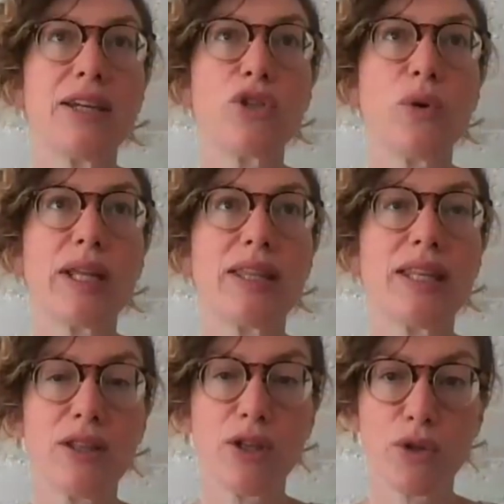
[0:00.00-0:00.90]
think so. I
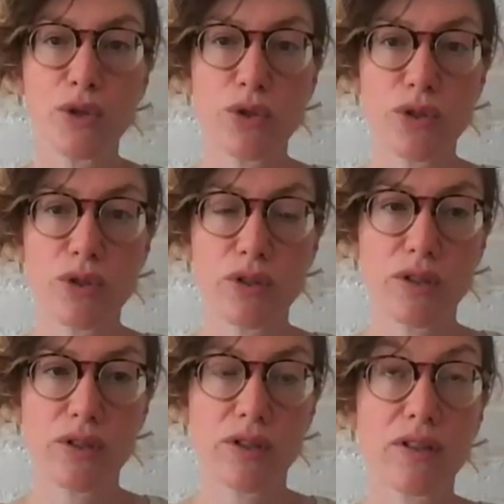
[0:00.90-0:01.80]
think there's
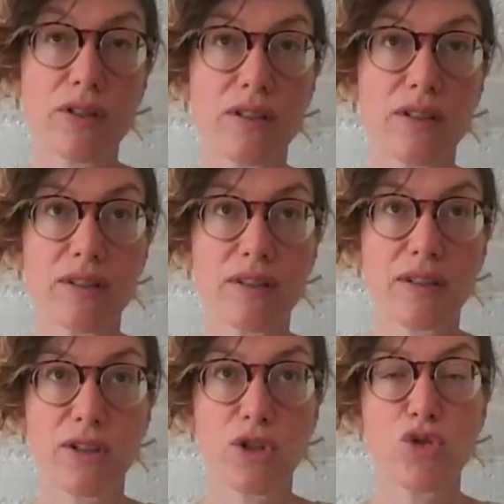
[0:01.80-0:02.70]

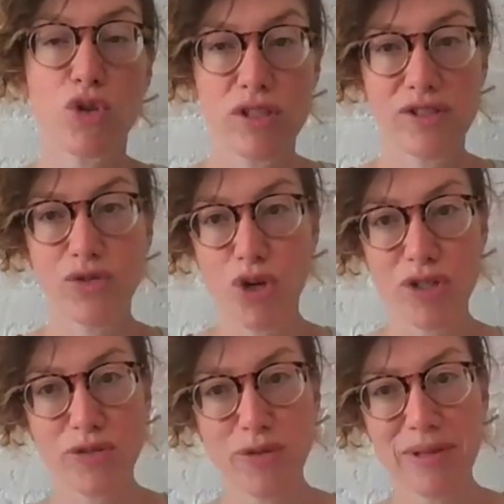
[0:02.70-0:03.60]

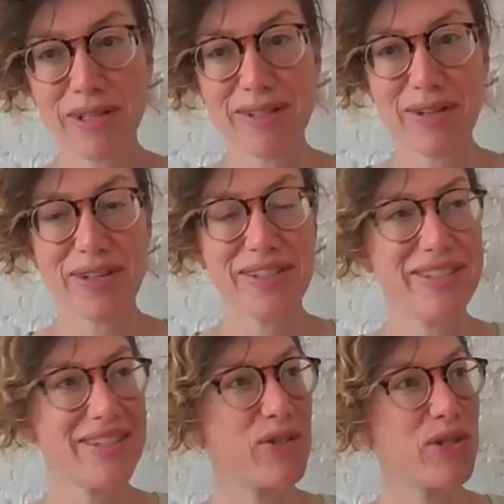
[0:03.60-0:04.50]
trust for me
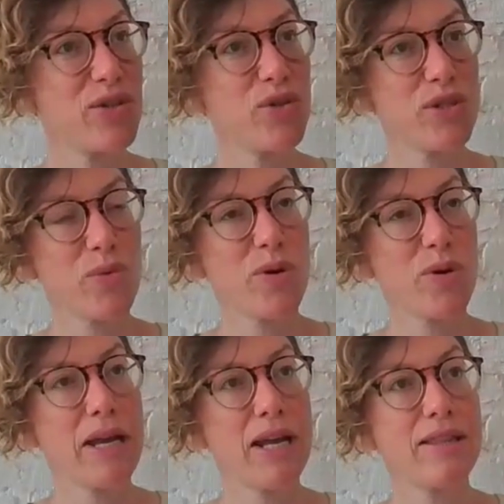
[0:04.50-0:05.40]
it's an interesting
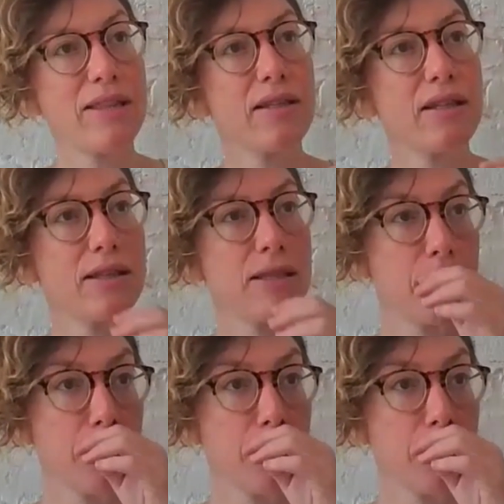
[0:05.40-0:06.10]
word, Matt. I think that